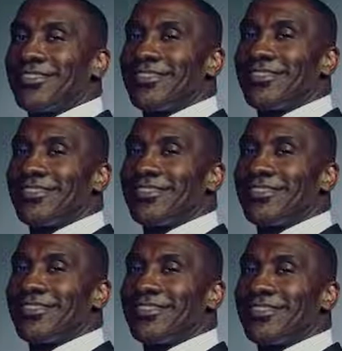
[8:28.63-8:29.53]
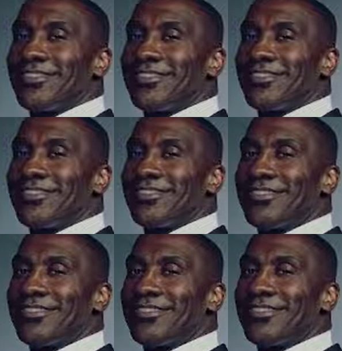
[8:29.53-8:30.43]

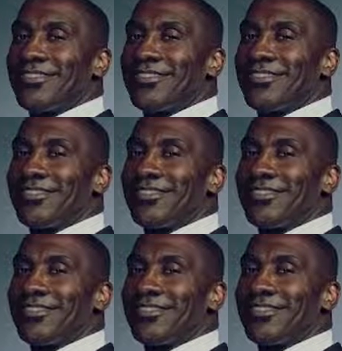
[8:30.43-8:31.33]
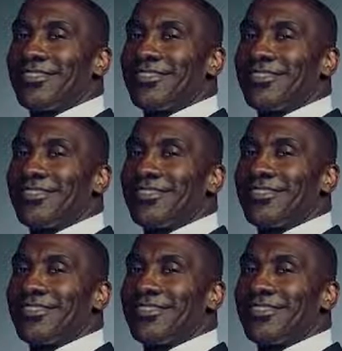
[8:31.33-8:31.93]
(not speaking)